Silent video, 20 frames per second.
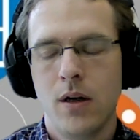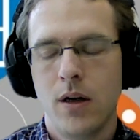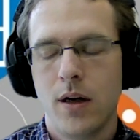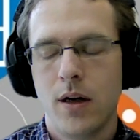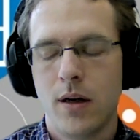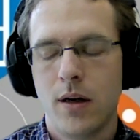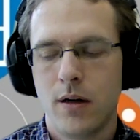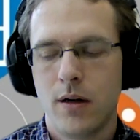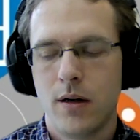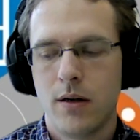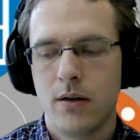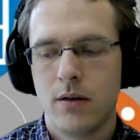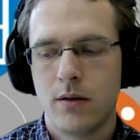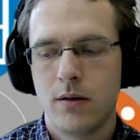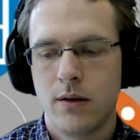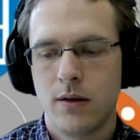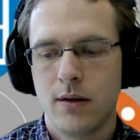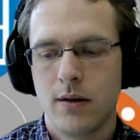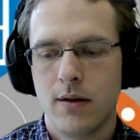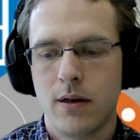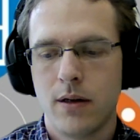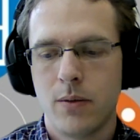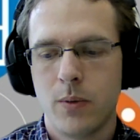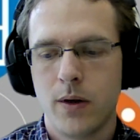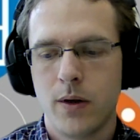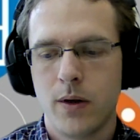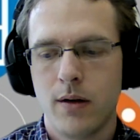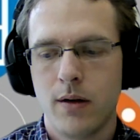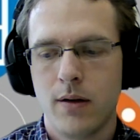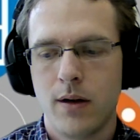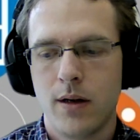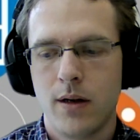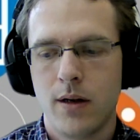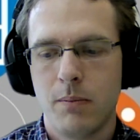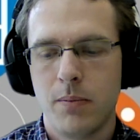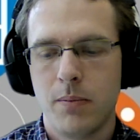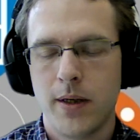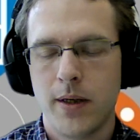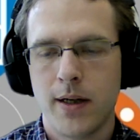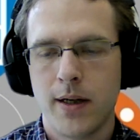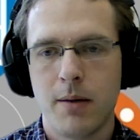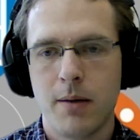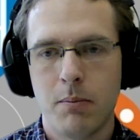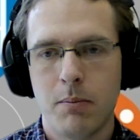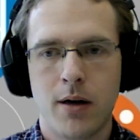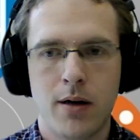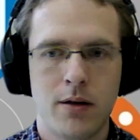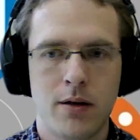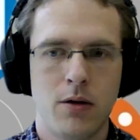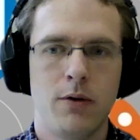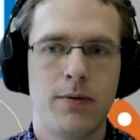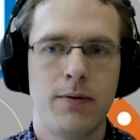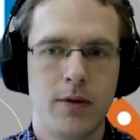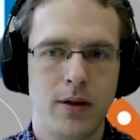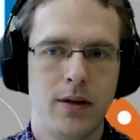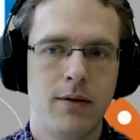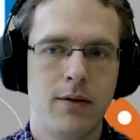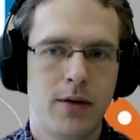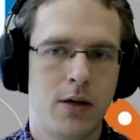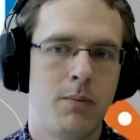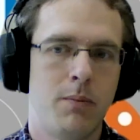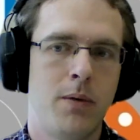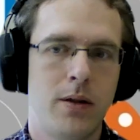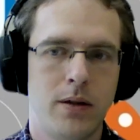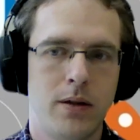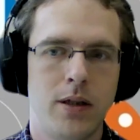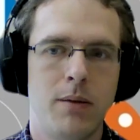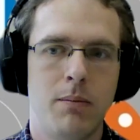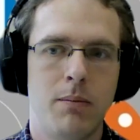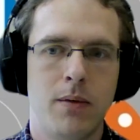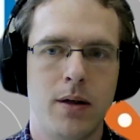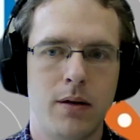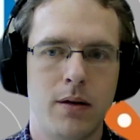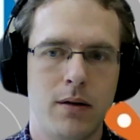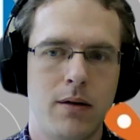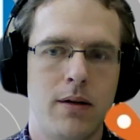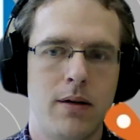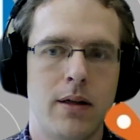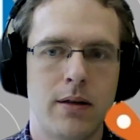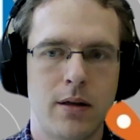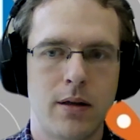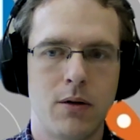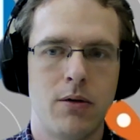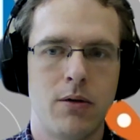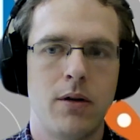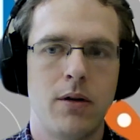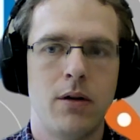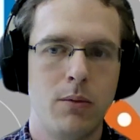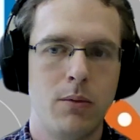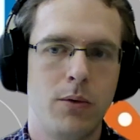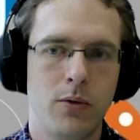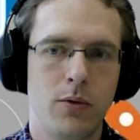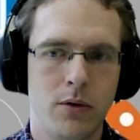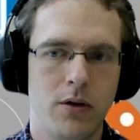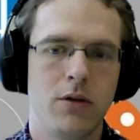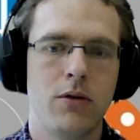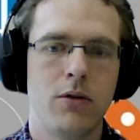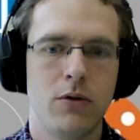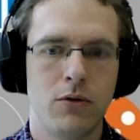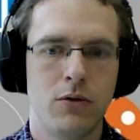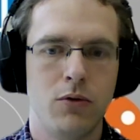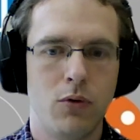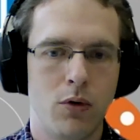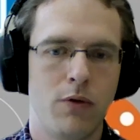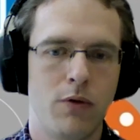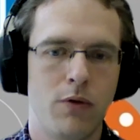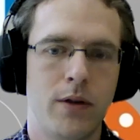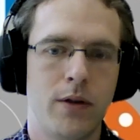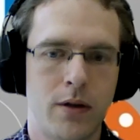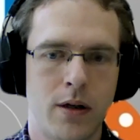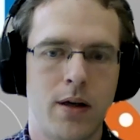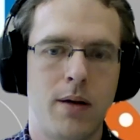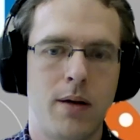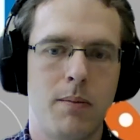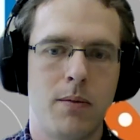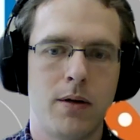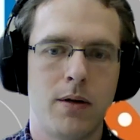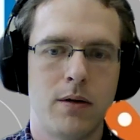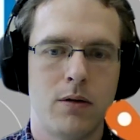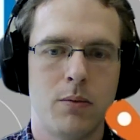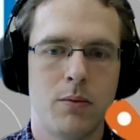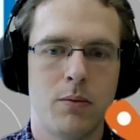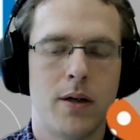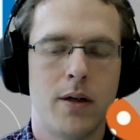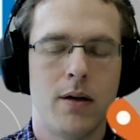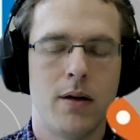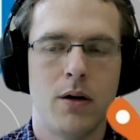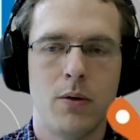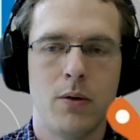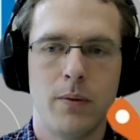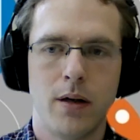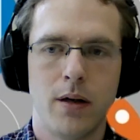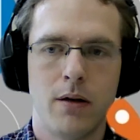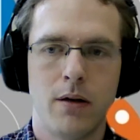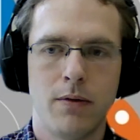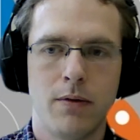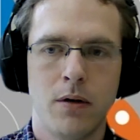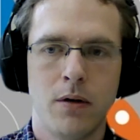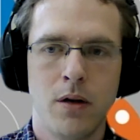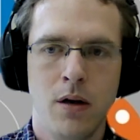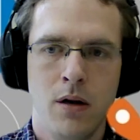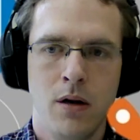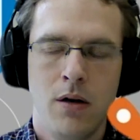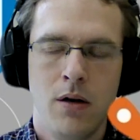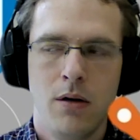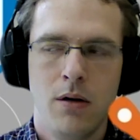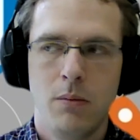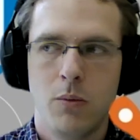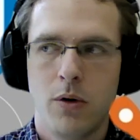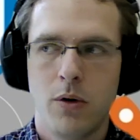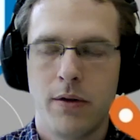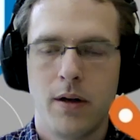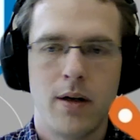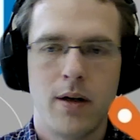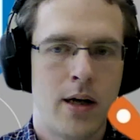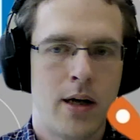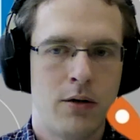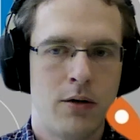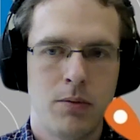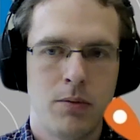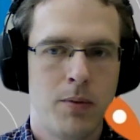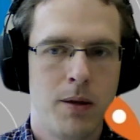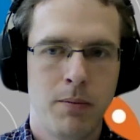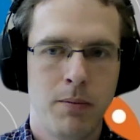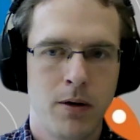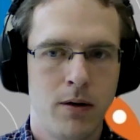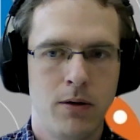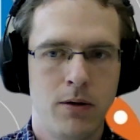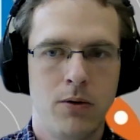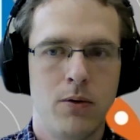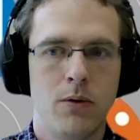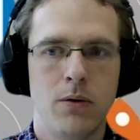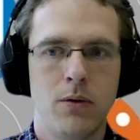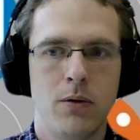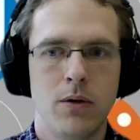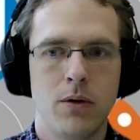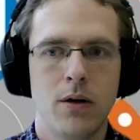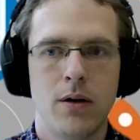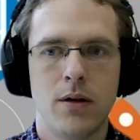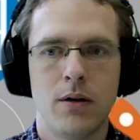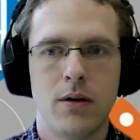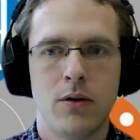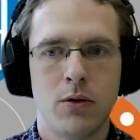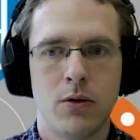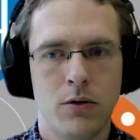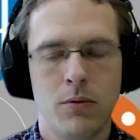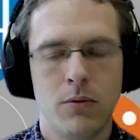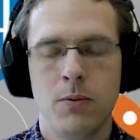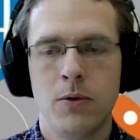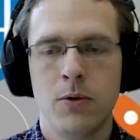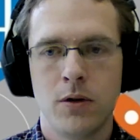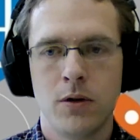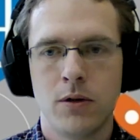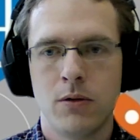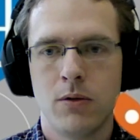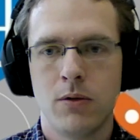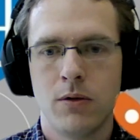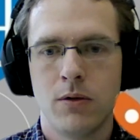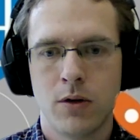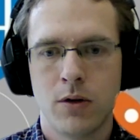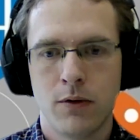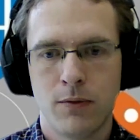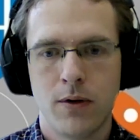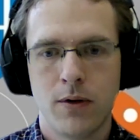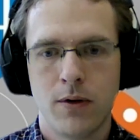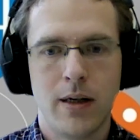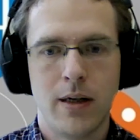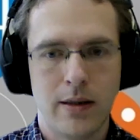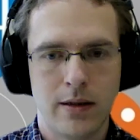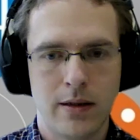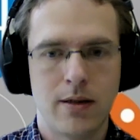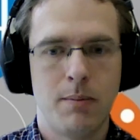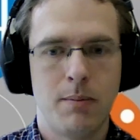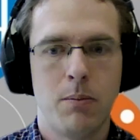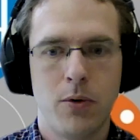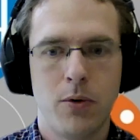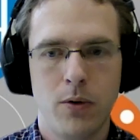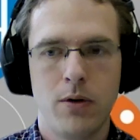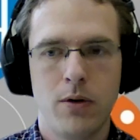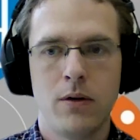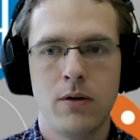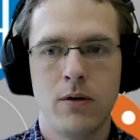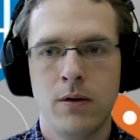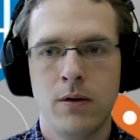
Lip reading: And that way they became part of the development team. And that's how the community grew over time. So by now we have more than 100 people who contributed to the software at some point.